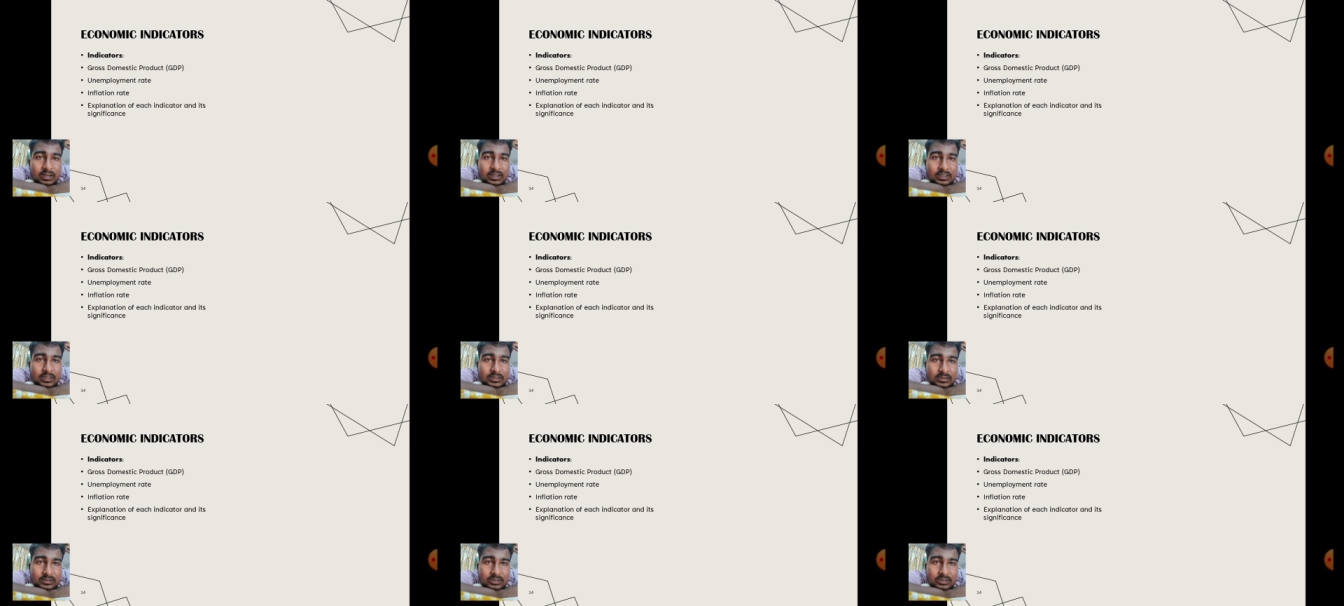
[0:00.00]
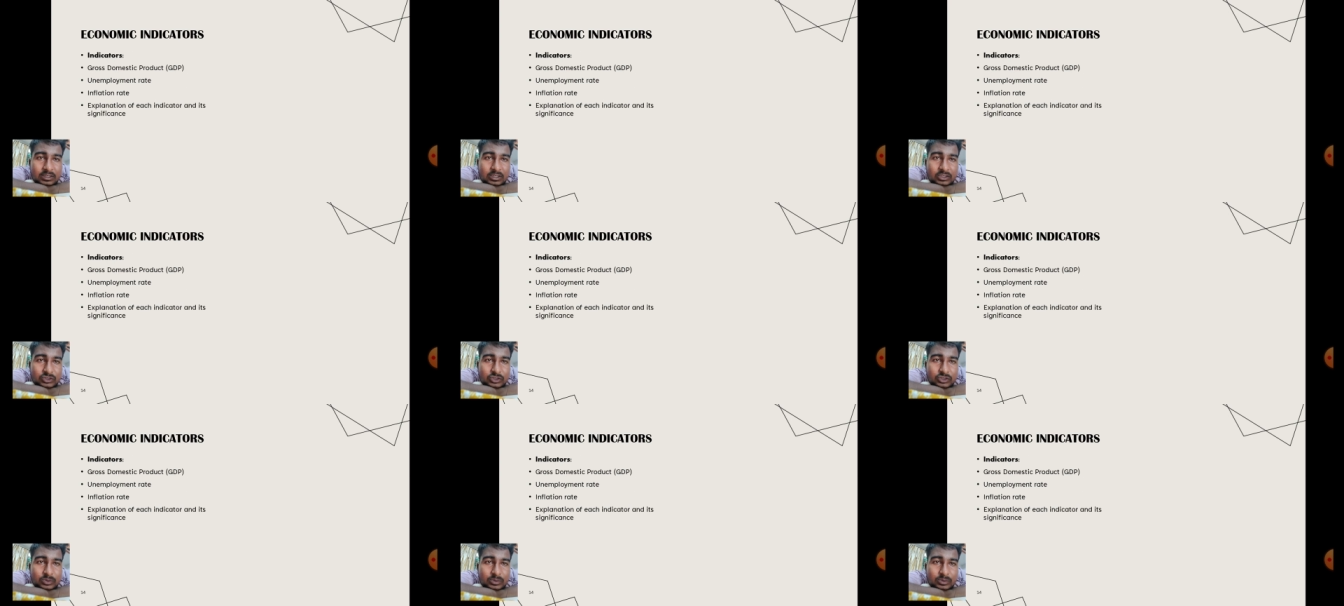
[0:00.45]
gross
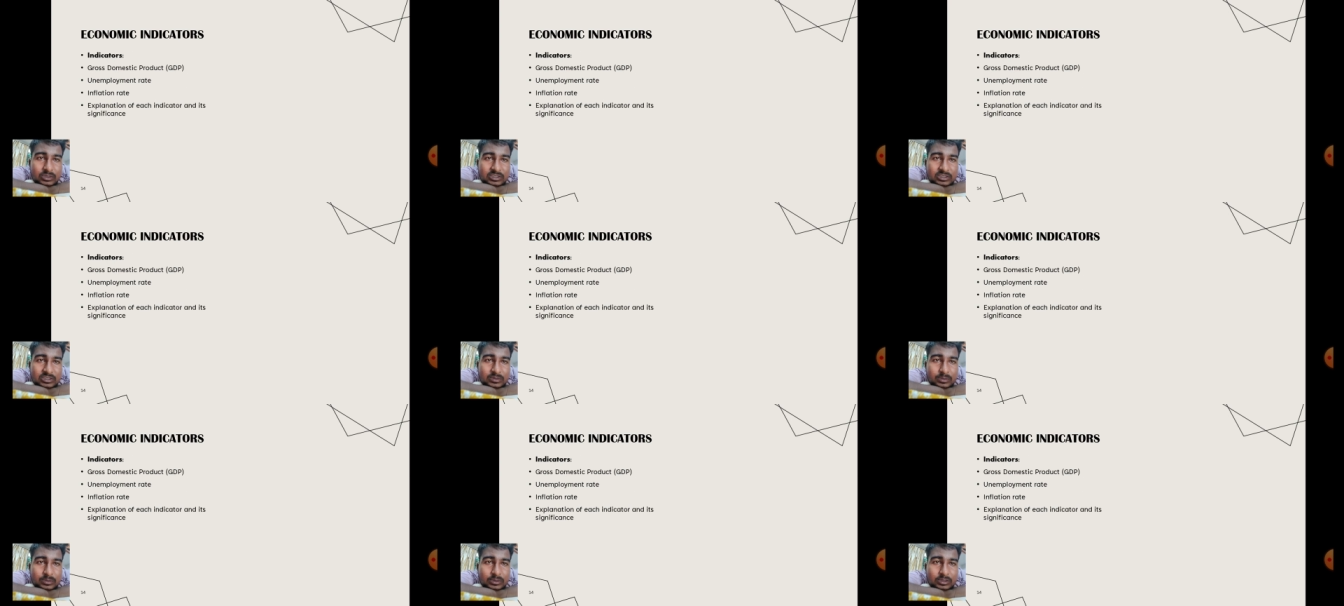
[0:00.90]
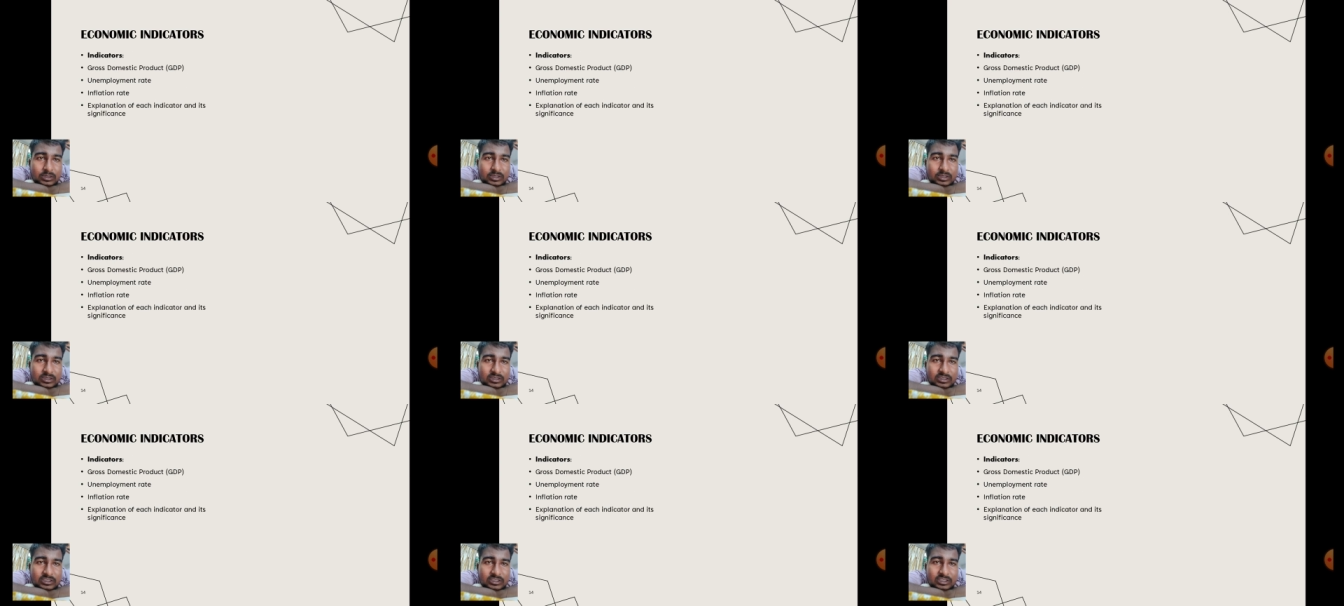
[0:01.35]
domestic product,
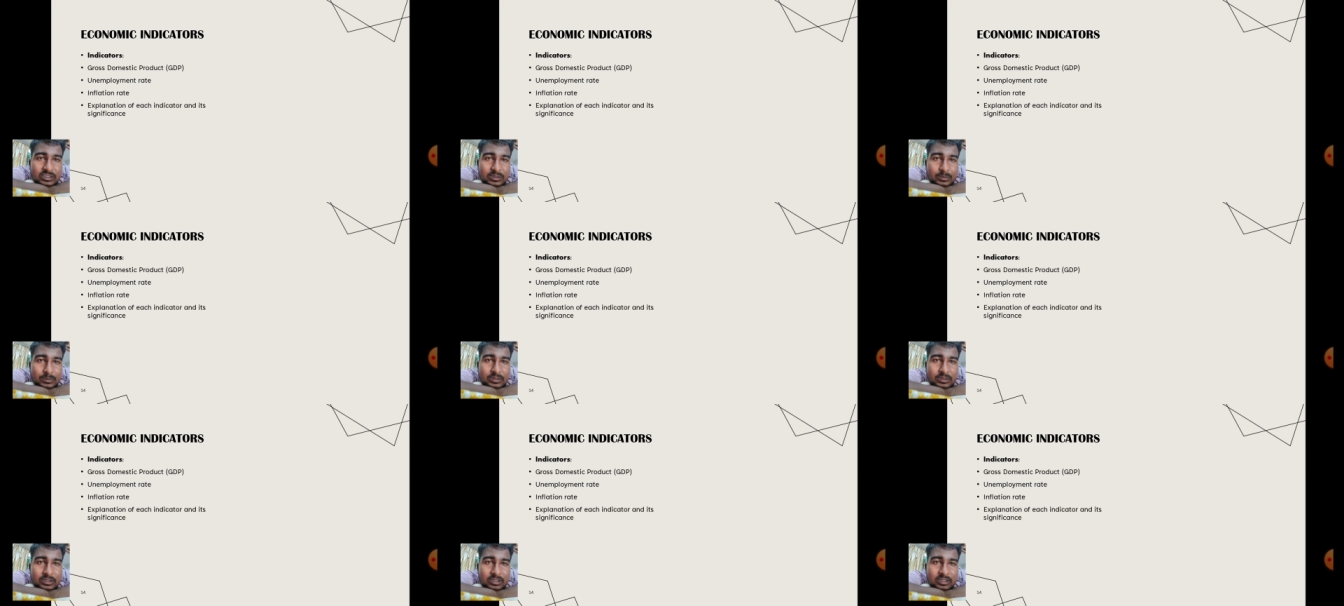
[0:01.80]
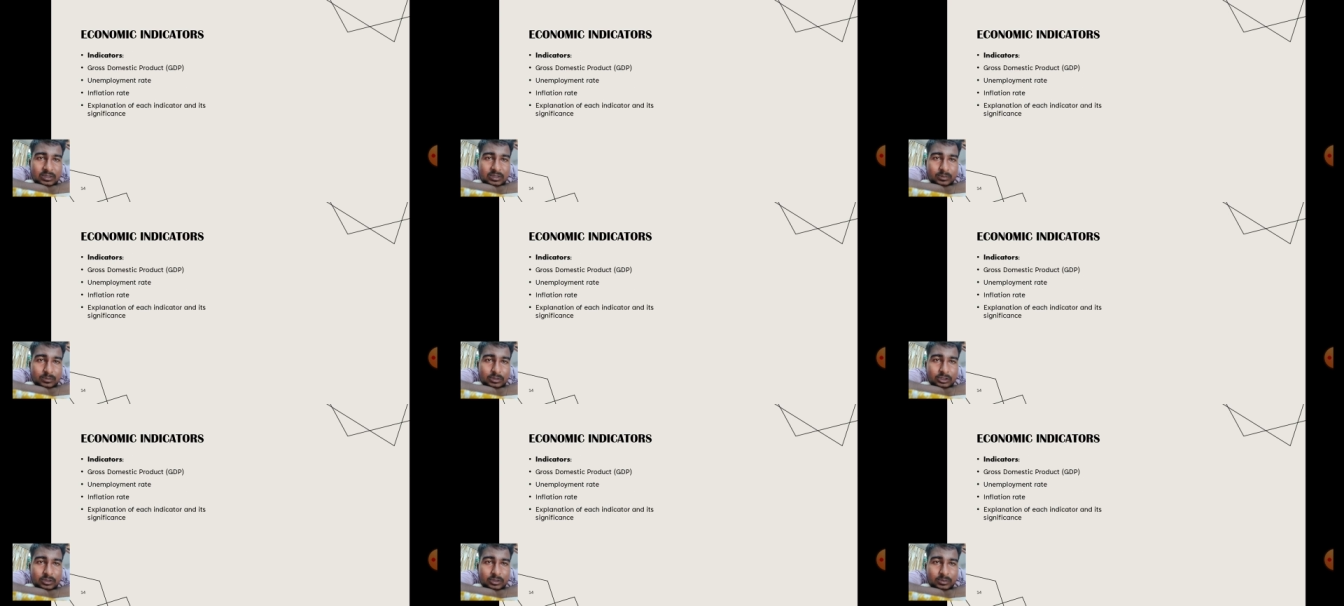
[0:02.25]
GDP,
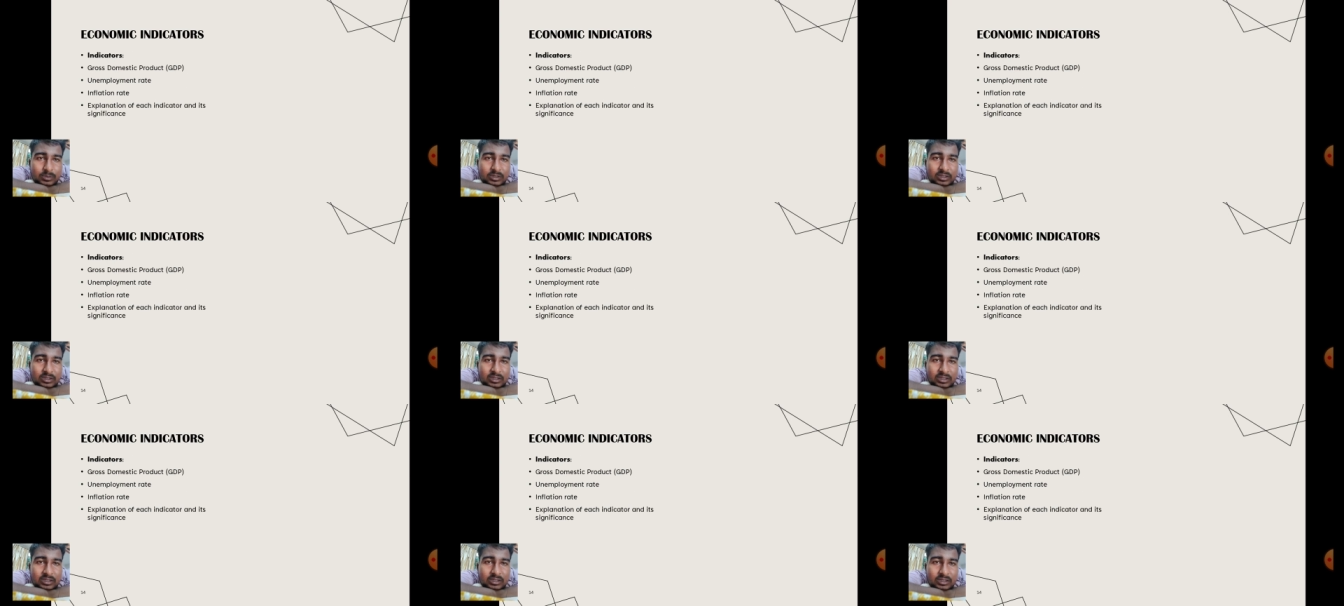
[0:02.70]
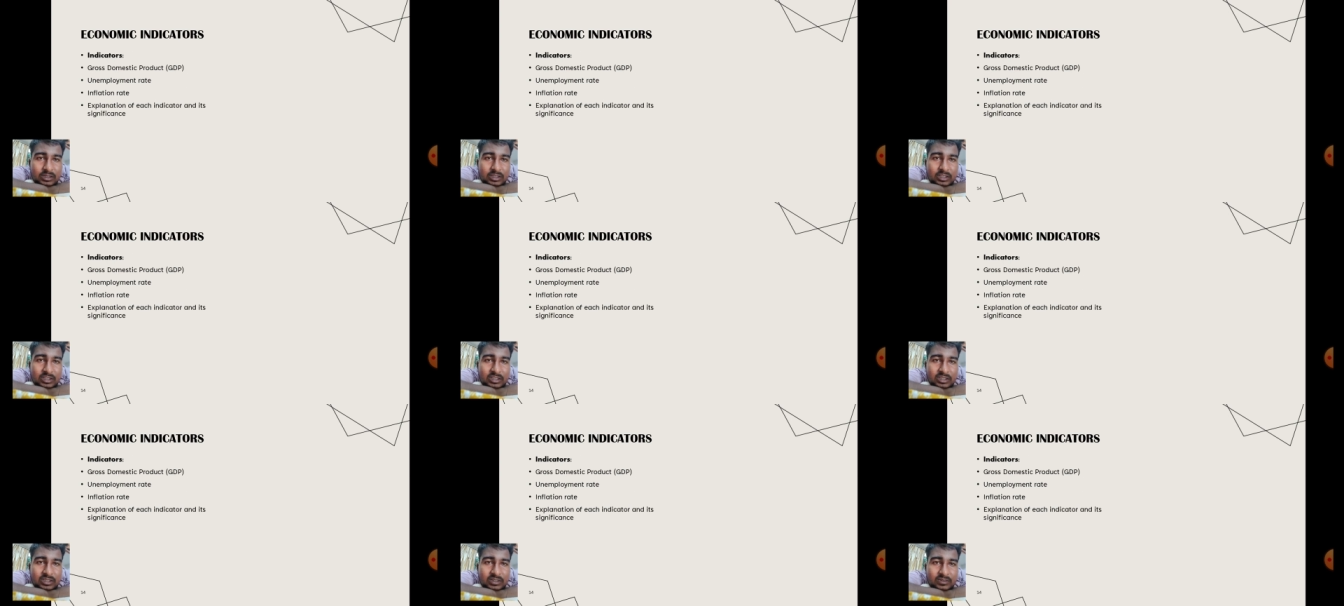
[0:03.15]
unemployment rate,
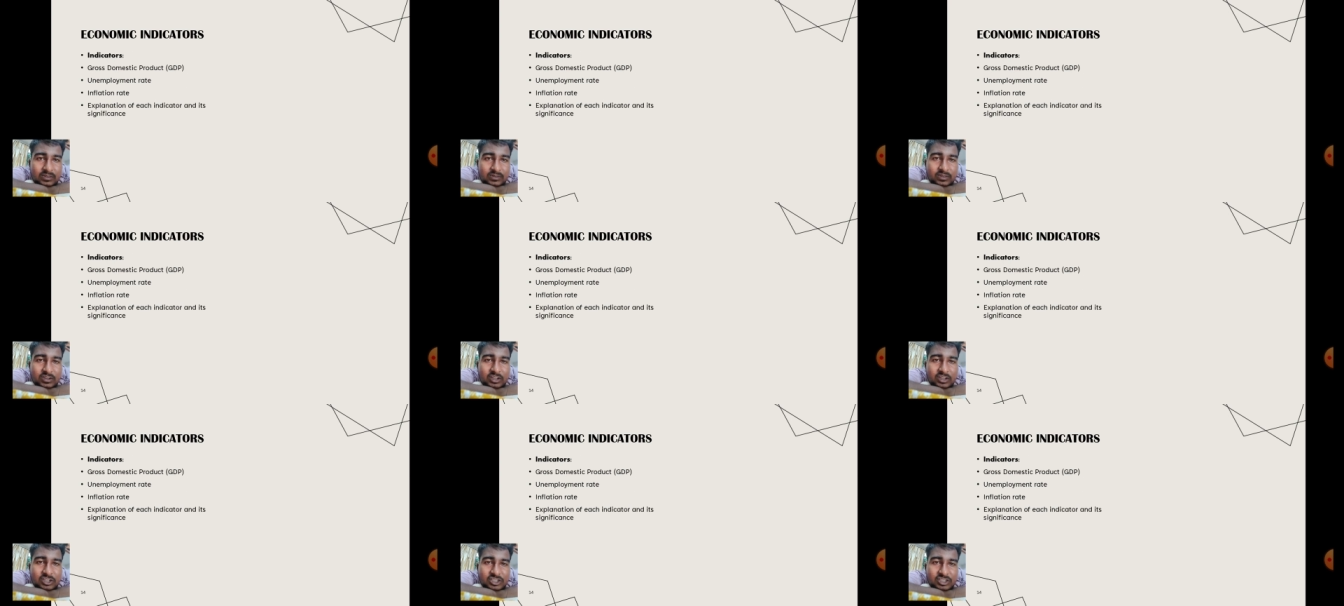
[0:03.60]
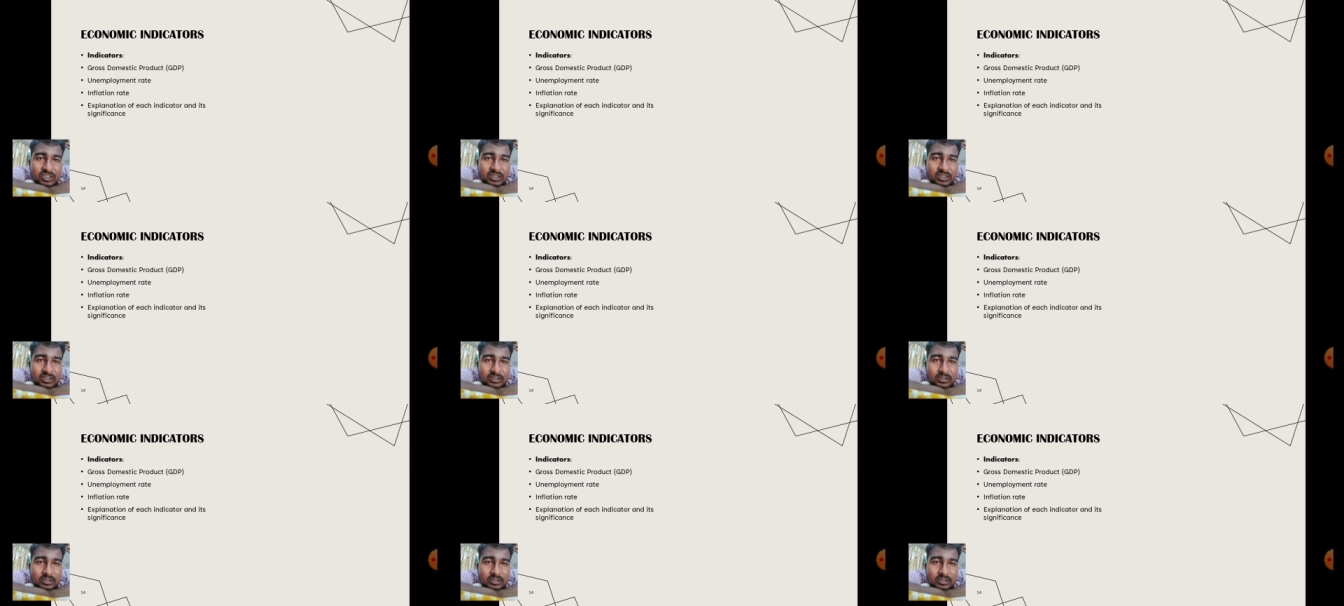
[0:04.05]
inflation rate.